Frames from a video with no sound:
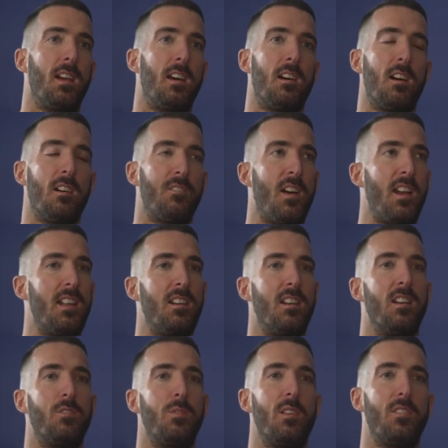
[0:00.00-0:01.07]
I fell in
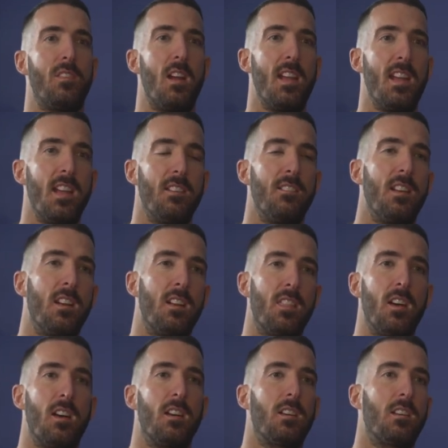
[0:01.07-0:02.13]
love with hearing
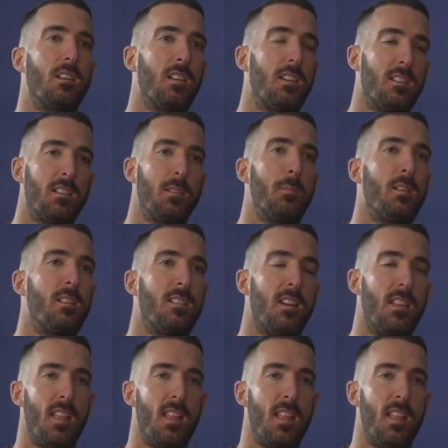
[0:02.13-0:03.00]
other customers like